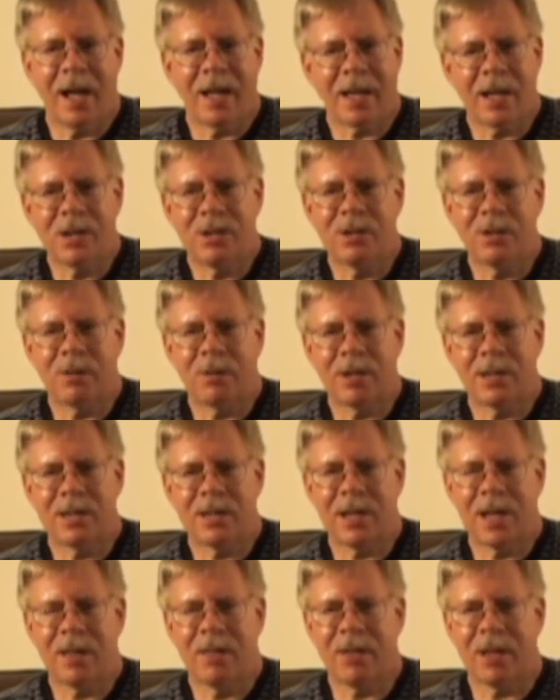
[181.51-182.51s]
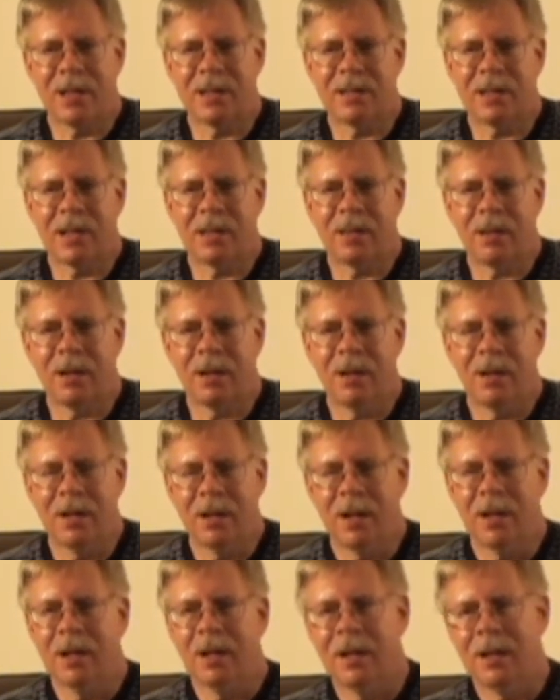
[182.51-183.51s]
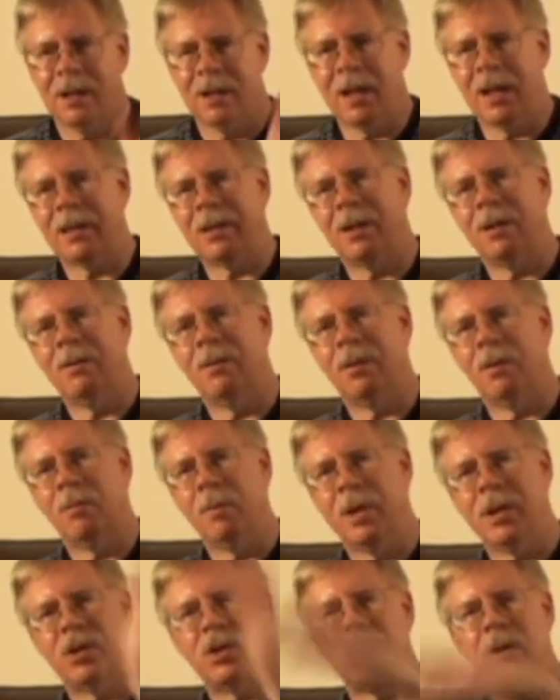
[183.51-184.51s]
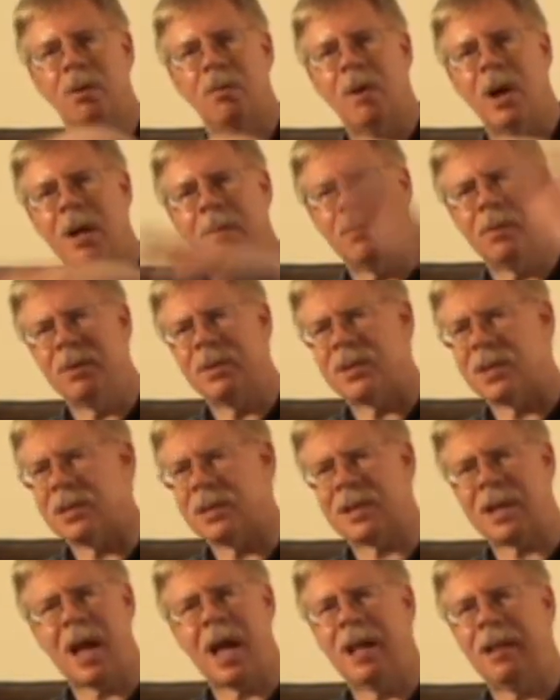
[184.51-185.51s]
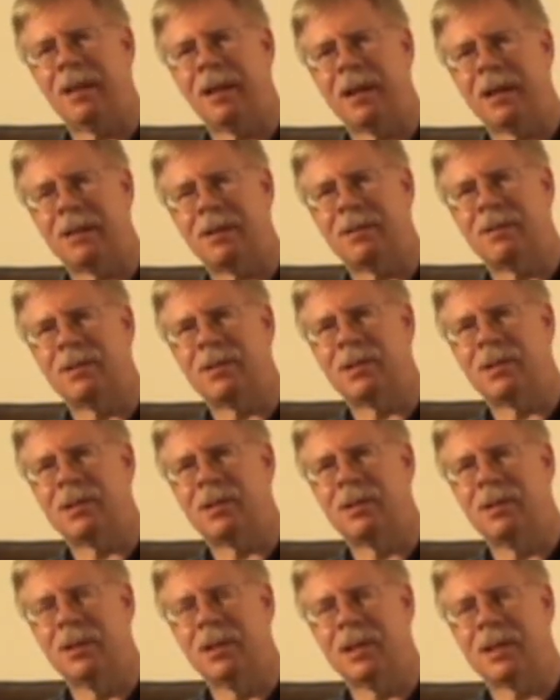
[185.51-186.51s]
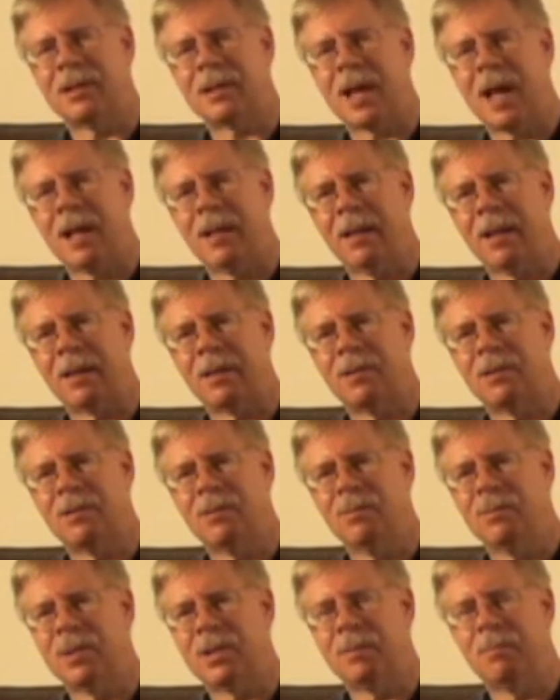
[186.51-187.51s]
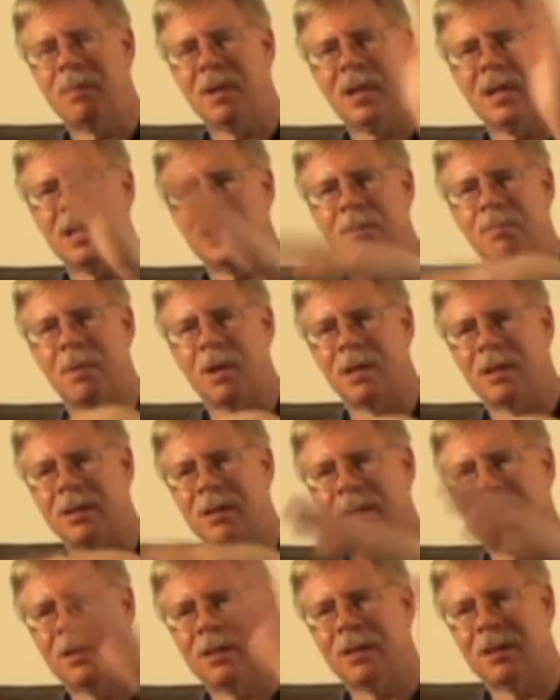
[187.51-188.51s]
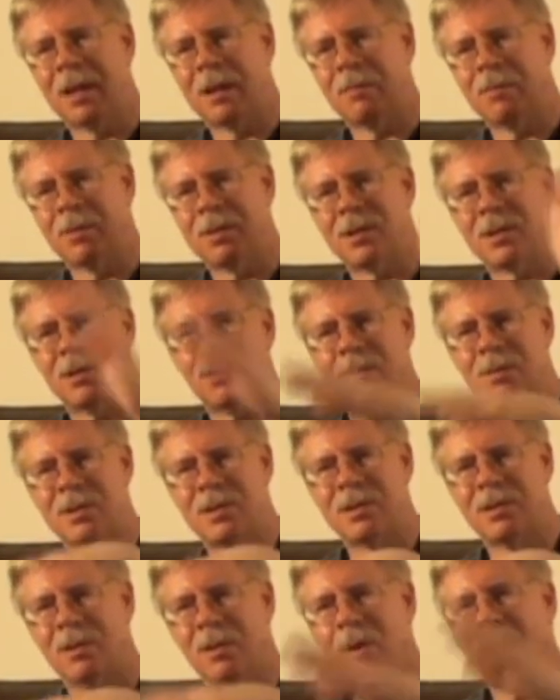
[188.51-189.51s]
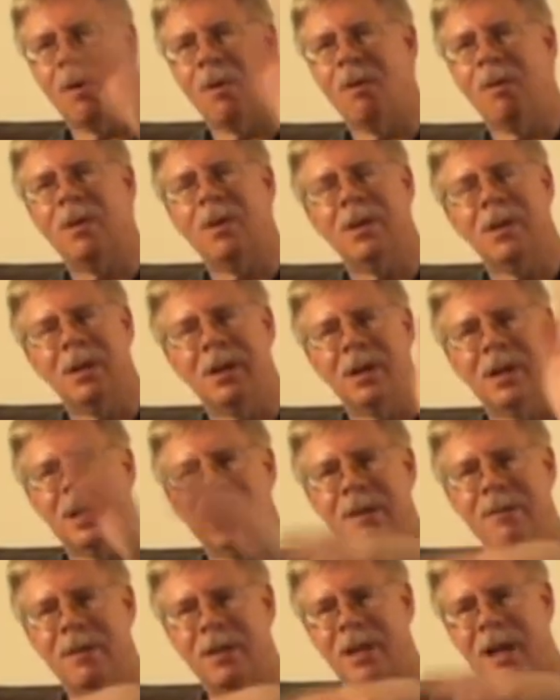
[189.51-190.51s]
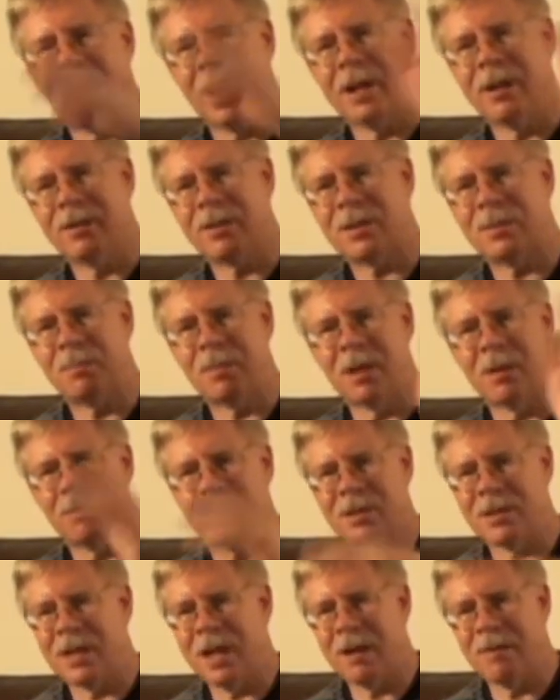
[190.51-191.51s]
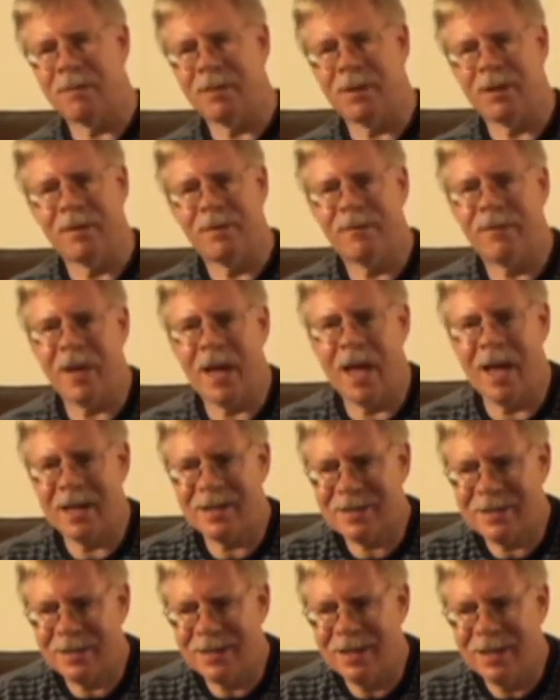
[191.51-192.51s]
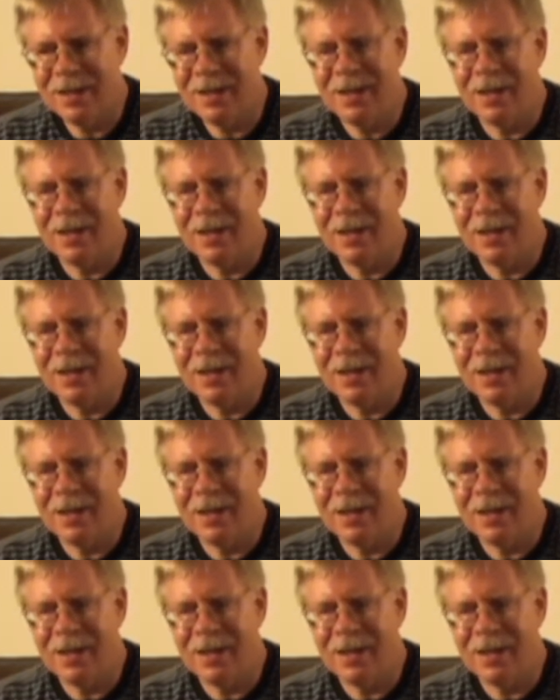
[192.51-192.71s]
I guess you could say. Things like the windshield wipers. It's got like 2 speeds, but they were so slow. Even the higher speed was not very fast.